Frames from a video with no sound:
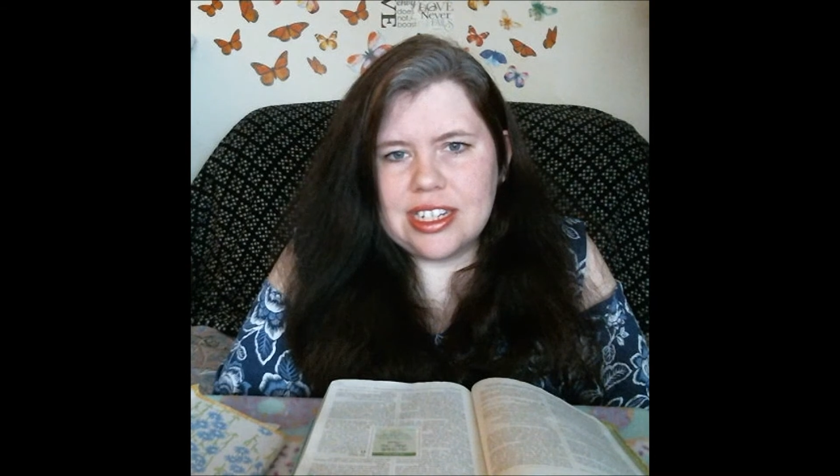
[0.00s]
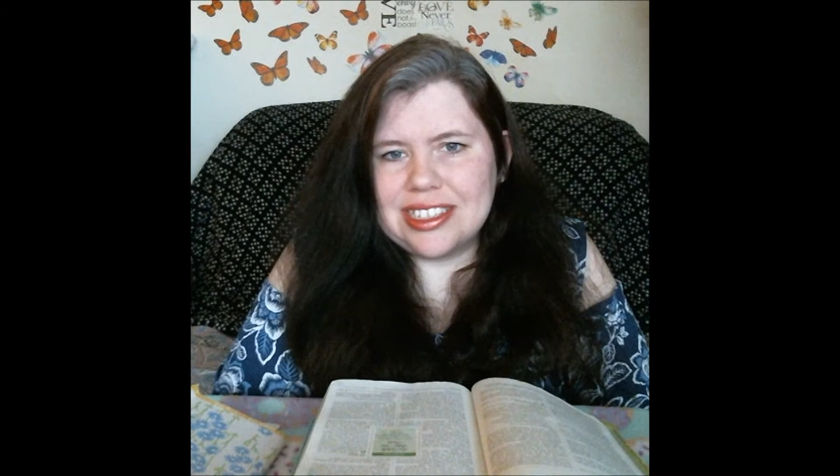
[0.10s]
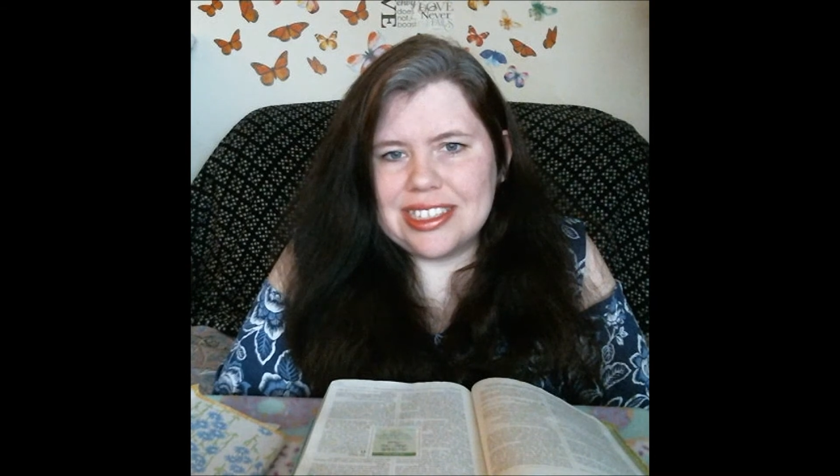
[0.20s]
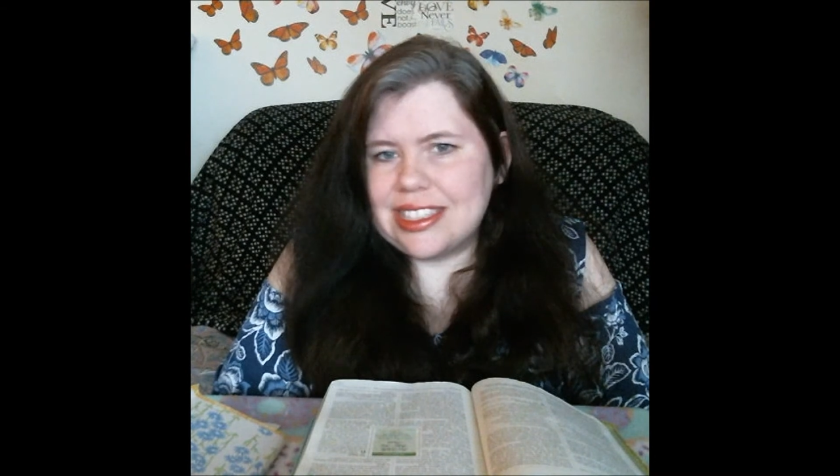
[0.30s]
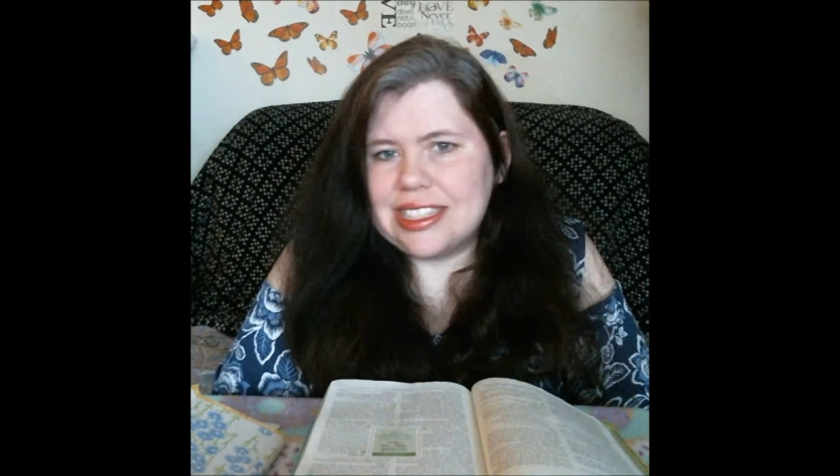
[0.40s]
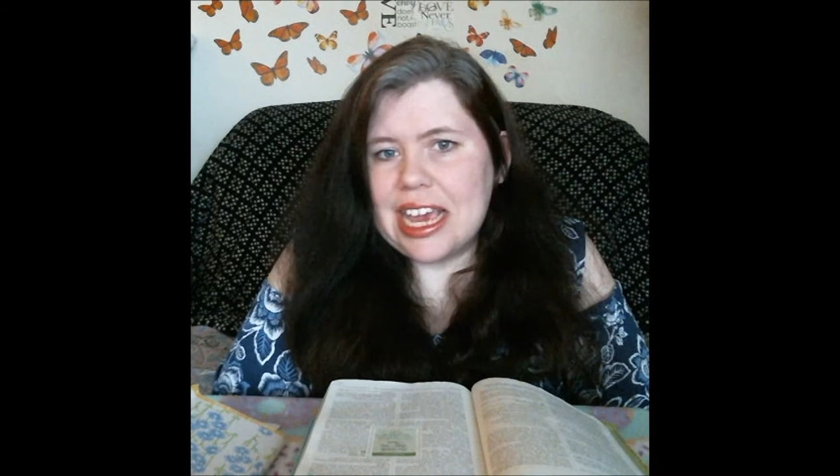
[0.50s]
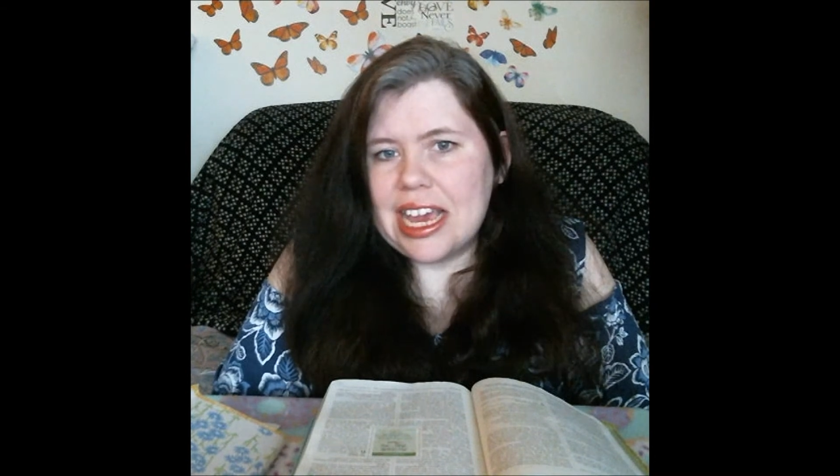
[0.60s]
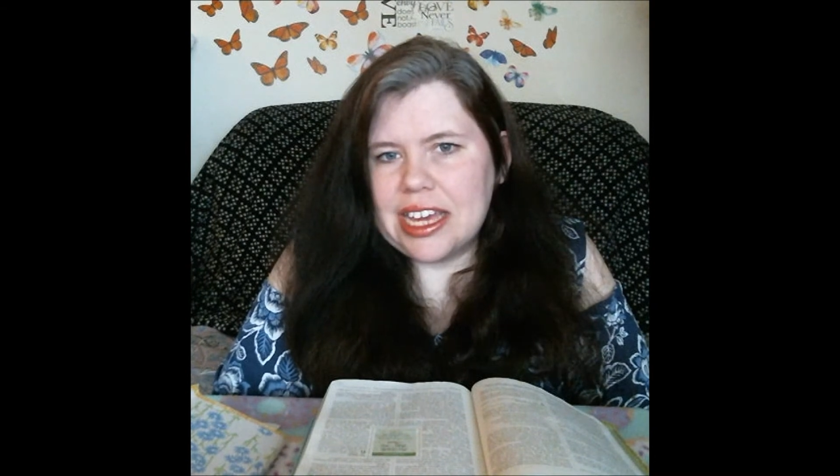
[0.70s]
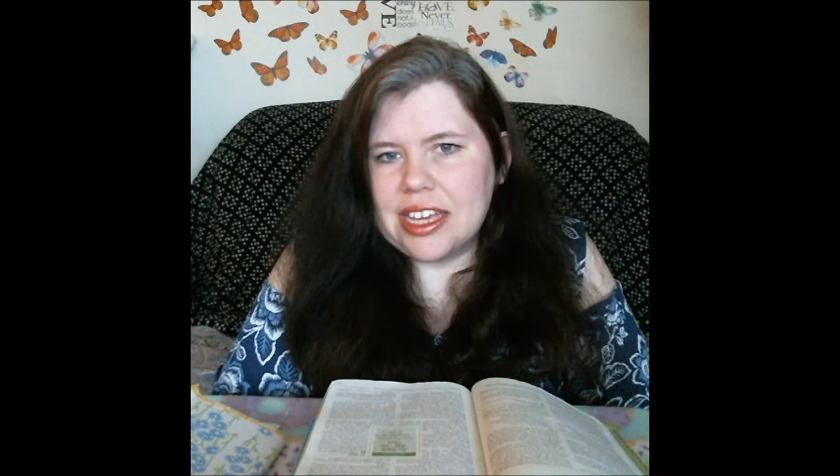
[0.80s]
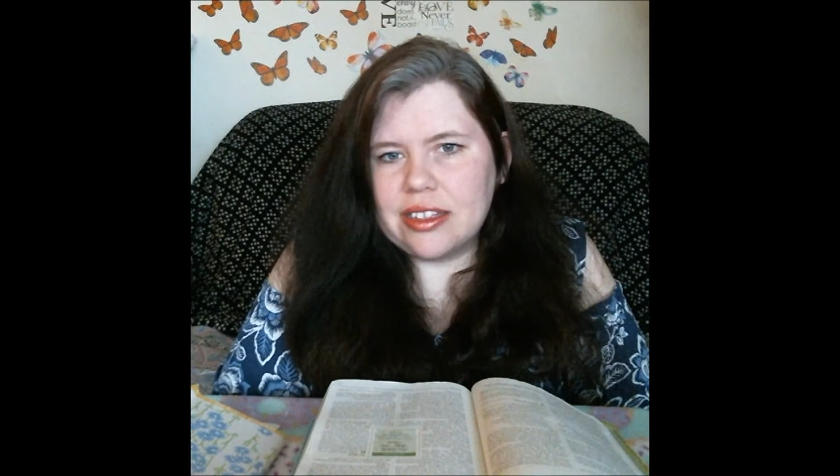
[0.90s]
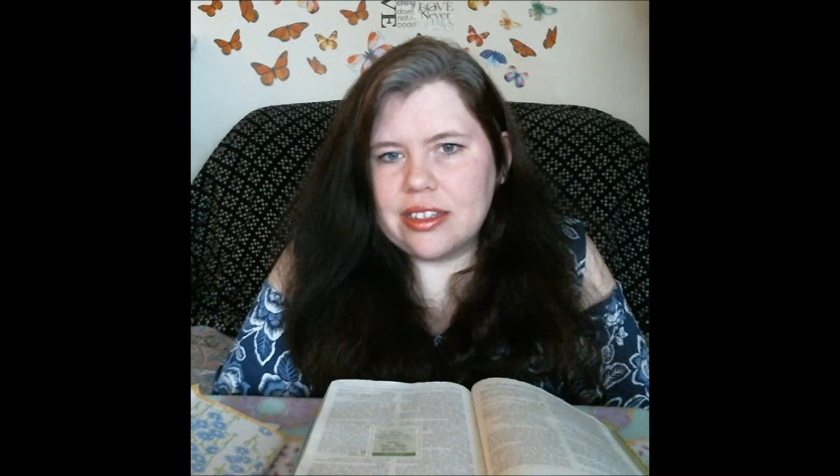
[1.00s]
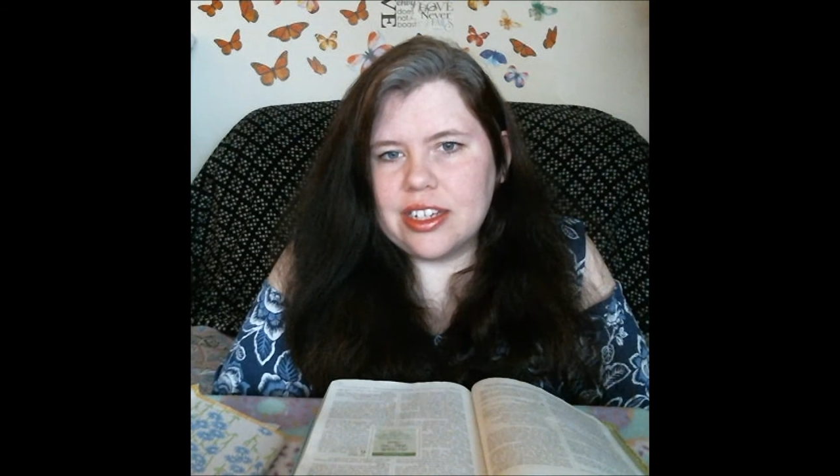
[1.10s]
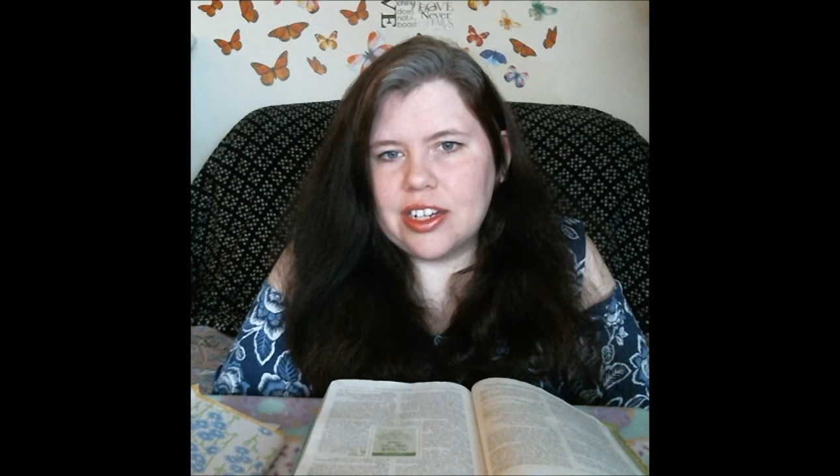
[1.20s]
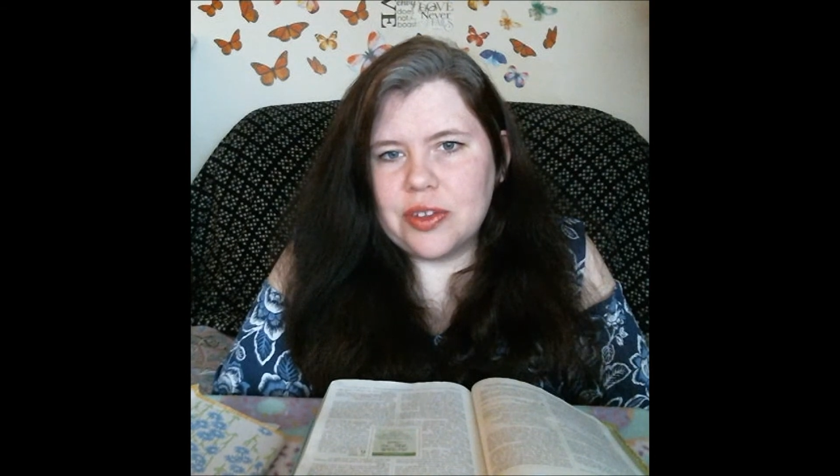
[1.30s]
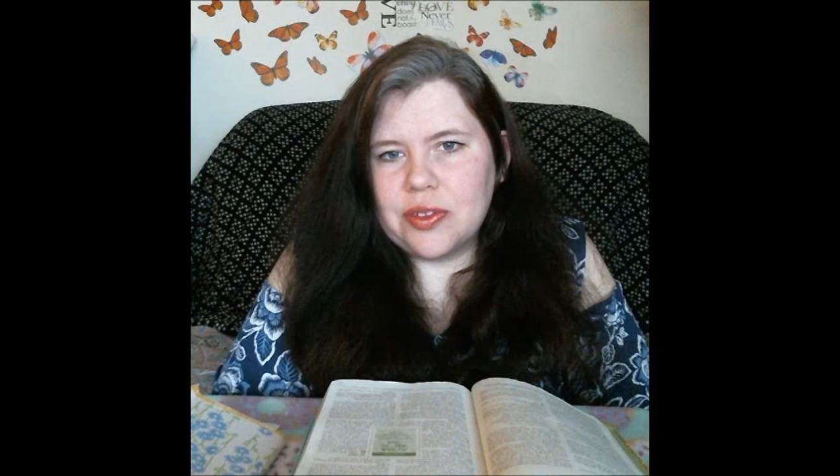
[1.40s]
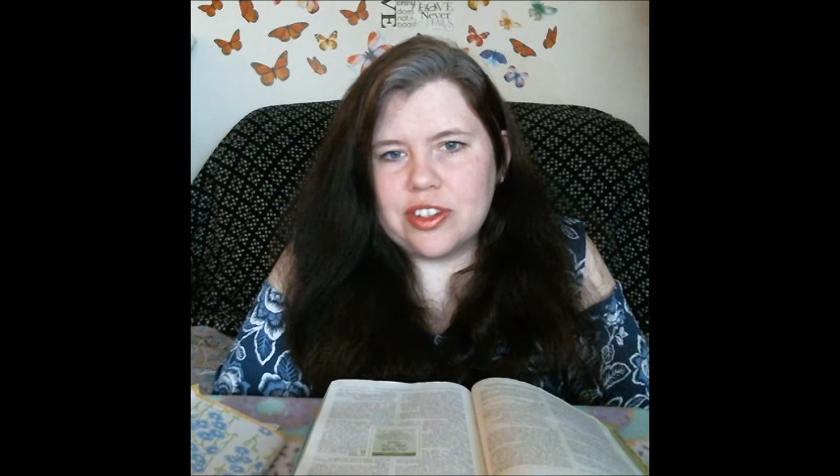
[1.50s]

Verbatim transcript: it doesn't say. You know,